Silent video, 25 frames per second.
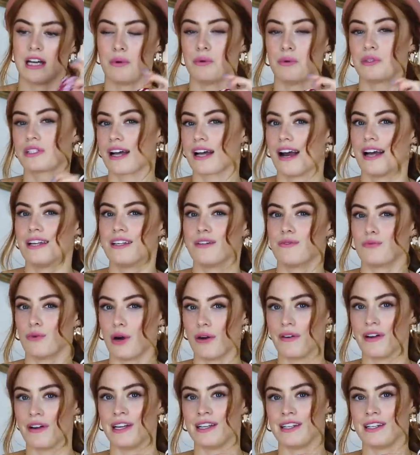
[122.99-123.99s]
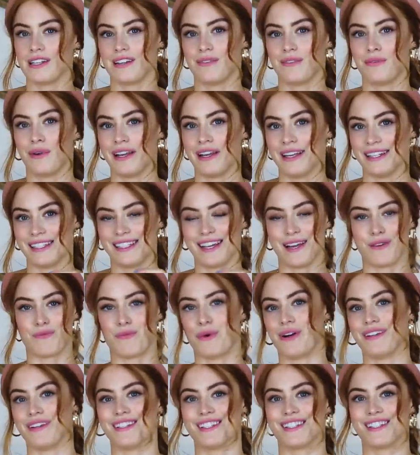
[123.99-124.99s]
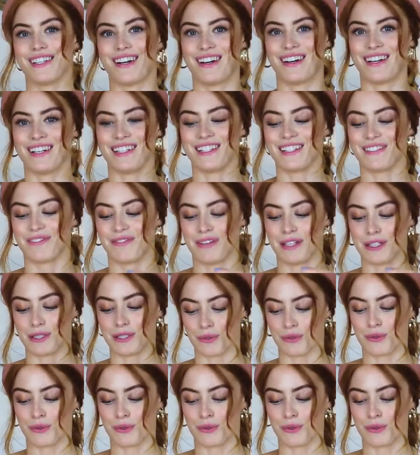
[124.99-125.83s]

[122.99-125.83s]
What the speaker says: I was kind of worried when it said one size fits